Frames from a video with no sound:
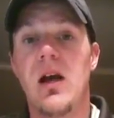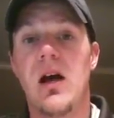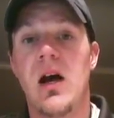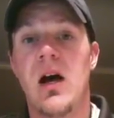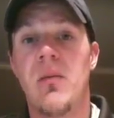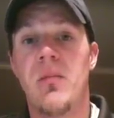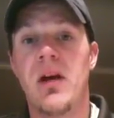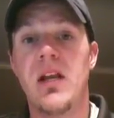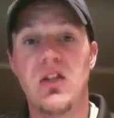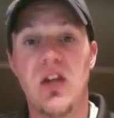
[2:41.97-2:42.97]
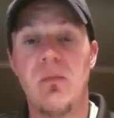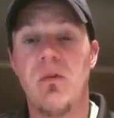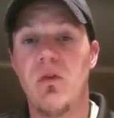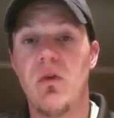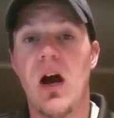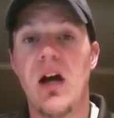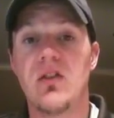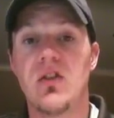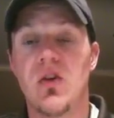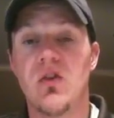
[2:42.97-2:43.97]
But he jammed a few
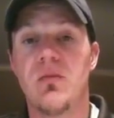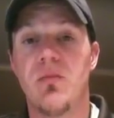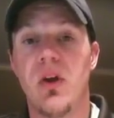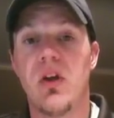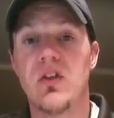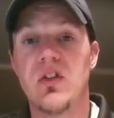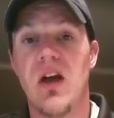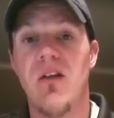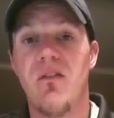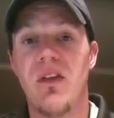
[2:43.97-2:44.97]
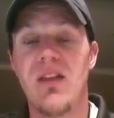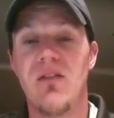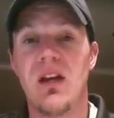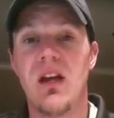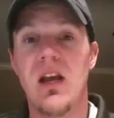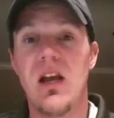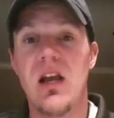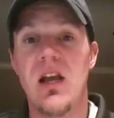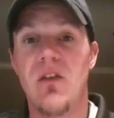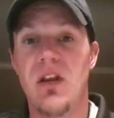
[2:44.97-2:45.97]
guys and showed some pretty good stuff, and even
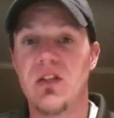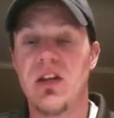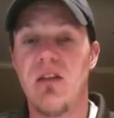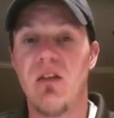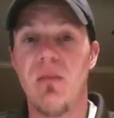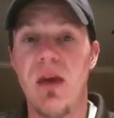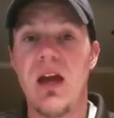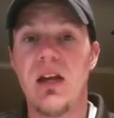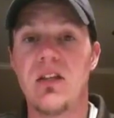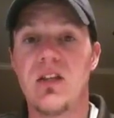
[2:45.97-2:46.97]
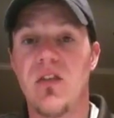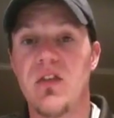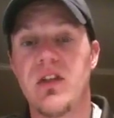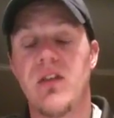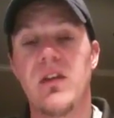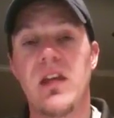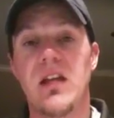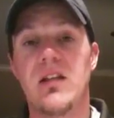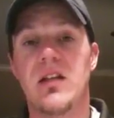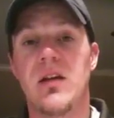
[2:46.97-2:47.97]
if he doesn't have command, he's got the stuff to
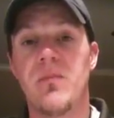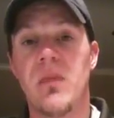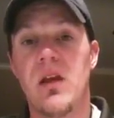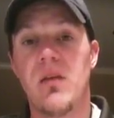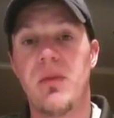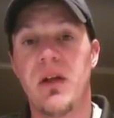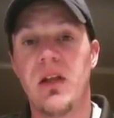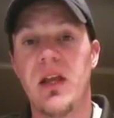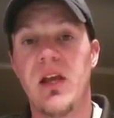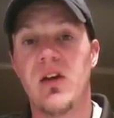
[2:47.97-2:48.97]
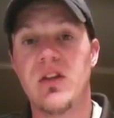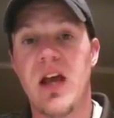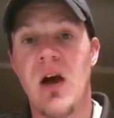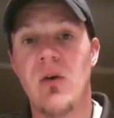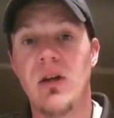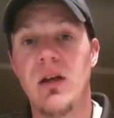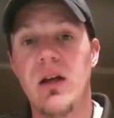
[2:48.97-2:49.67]
get big league hitters out.